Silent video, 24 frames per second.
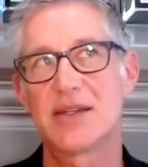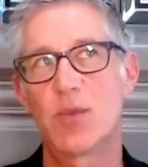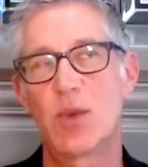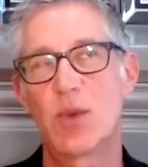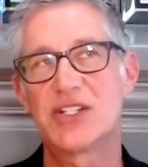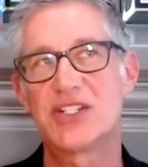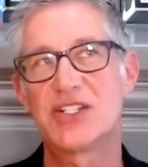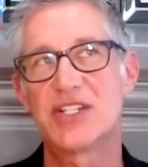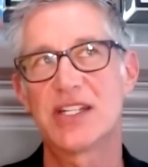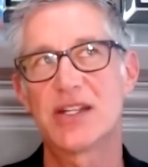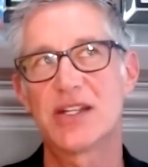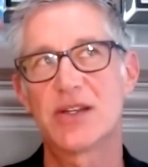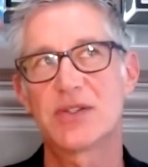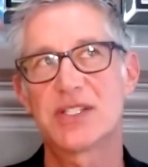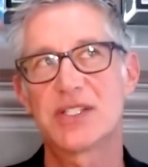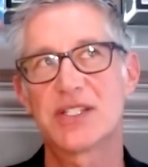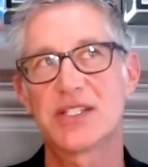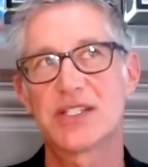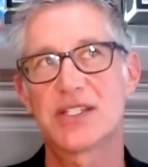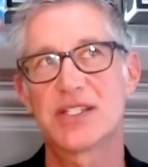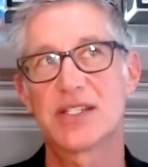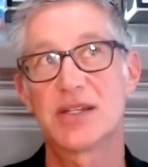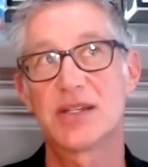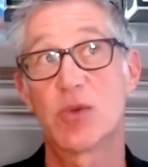which
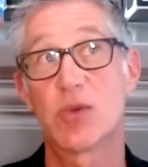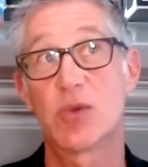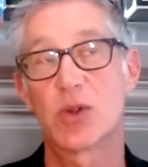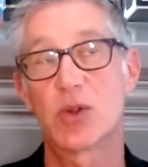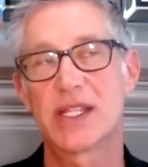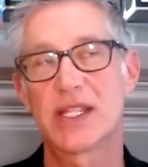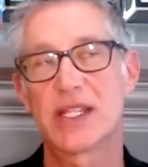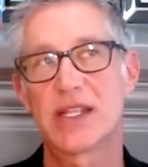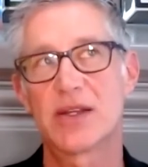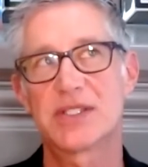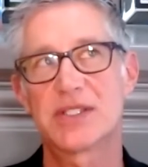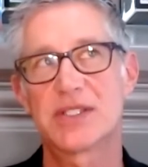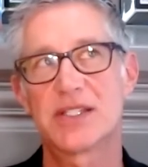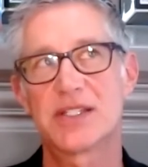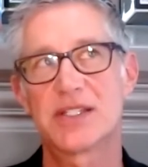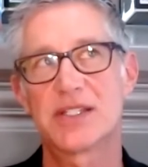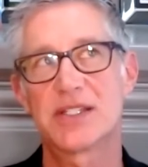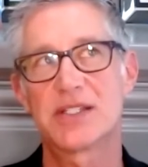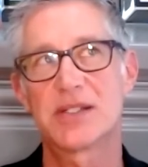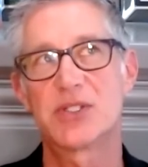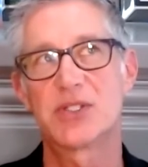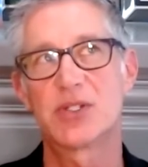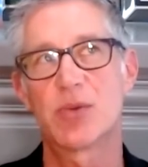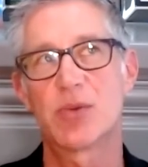ecosystem or
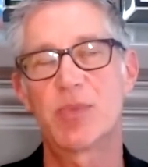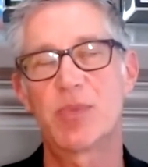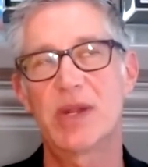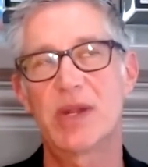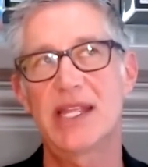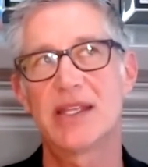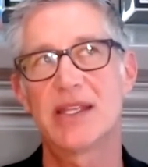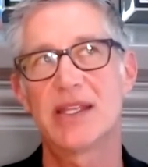ecosystems you'll play